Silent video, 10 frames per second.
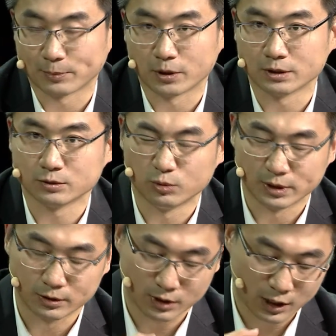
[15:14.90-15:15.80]
because
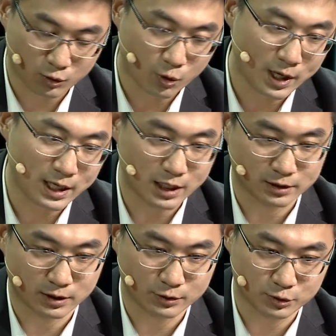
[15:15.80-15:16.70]
we
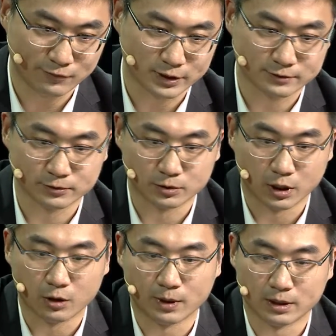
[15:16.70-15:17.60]
acquire traffic through
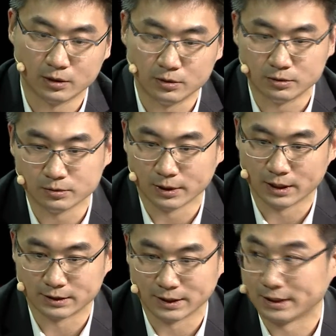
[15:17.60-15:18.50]
our own
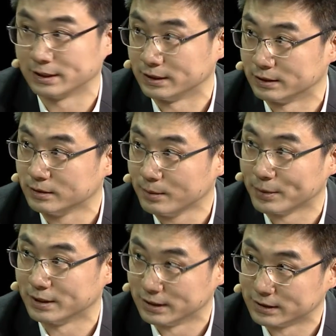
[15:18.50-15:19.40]
air ticketing
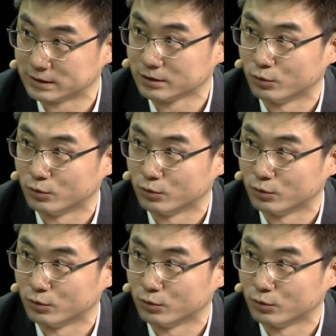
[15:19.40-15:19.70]
business.